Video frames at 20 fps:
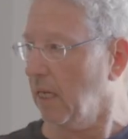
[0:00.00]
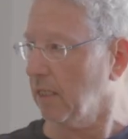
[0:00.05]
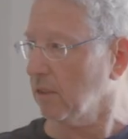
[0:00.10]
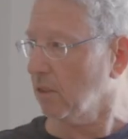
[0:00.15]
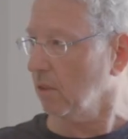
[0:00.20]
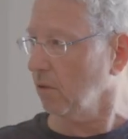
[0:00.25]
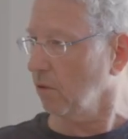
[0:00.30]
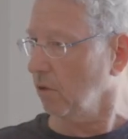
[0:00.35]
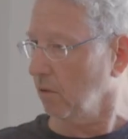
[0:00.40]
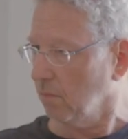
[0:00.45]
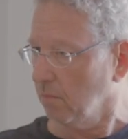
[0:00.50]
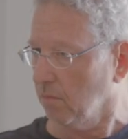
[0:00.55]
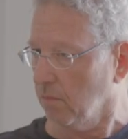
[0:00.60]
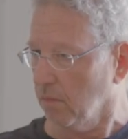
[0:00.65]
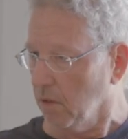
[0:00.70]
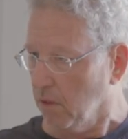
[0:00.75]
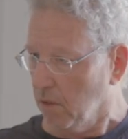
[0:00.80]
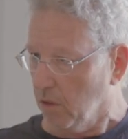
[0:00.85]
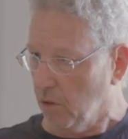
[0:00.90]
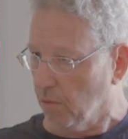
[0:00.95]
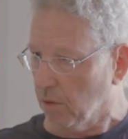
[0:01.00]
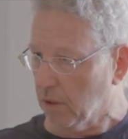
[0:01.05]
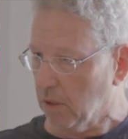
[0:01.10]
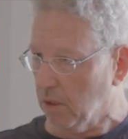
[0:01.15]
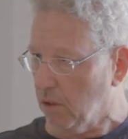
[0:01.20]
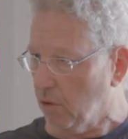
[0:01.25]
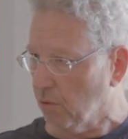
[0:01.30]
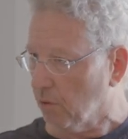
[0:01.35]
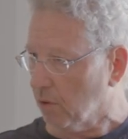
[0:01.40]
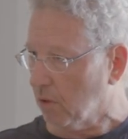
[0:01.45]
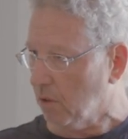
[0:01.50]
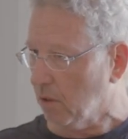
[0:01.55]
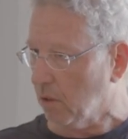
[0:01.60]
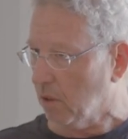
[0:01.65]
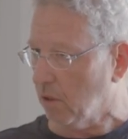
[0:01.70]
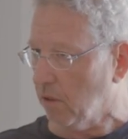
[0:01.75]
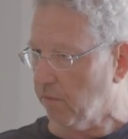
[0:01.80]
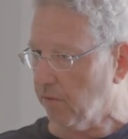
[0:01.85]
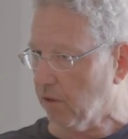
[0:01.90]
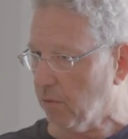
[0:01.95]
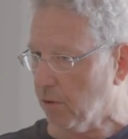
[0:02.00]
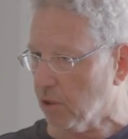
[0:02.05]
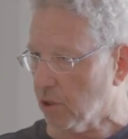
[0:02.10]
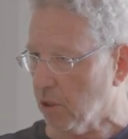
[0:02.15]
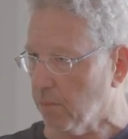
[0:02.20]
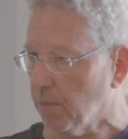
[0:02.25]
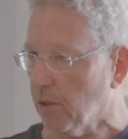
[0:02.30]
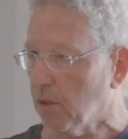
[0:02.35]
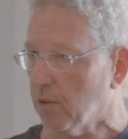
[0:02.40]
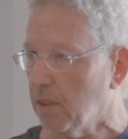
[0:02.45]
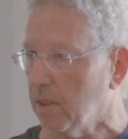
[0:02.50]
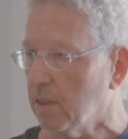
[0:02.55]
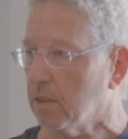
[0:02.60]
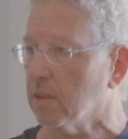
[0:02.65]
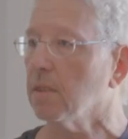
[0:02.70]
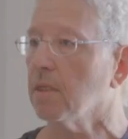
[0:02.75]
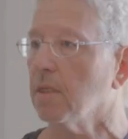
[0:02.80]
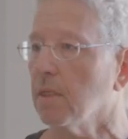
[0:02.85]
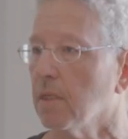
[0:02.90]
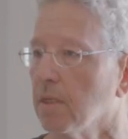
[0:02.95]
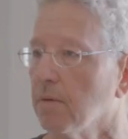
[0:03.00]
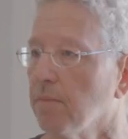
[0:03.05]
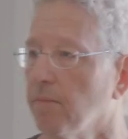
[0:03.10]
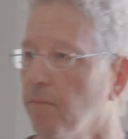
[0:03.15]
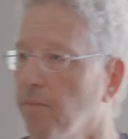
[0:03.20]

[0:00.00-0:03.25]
answer, you want, do you want to, do you have a question about these? Yeah.